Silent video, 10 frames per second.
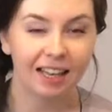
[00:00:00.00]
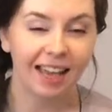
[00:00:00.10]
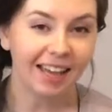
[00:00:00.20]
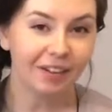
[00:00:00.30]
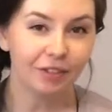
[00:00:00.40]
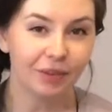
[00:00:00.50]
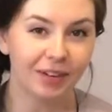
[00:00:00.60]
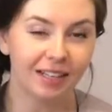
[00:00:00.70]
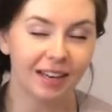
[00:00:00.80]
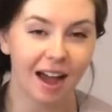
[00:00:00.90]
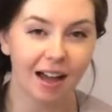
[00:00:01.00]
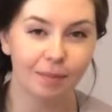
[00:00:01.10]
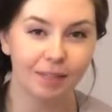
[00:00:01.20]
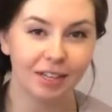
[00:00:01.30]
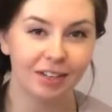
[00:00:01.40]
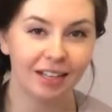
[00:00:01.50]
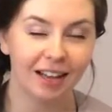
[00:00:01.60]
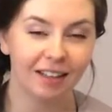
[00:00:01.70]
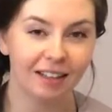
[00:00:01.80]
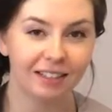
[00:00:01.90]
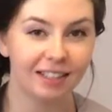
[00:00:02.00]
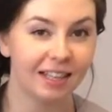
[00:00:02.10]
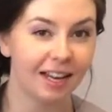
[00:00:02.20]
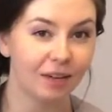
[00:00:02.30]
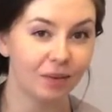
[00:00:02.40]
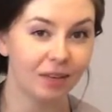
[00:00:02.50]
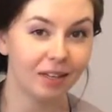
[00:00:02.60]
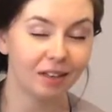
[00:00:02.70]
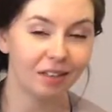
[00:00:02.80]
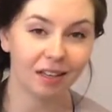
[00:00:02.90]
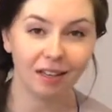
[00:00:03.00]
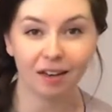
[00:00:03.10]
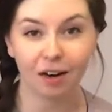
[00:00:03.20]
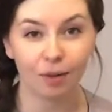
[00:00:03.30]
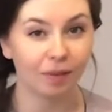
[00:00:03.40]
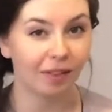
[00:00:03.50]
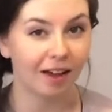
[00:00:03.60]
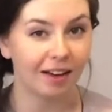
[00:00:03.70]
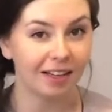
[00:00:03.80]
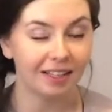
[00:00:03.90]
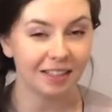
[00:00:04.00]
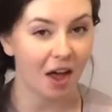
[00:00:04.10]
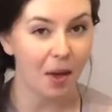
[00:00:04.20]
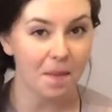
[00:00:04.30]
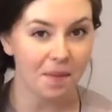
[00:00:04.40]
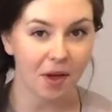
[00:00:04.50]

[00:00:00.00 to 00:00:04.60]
Hey everyone, I'm Terriell, and today we are taking our Pilates up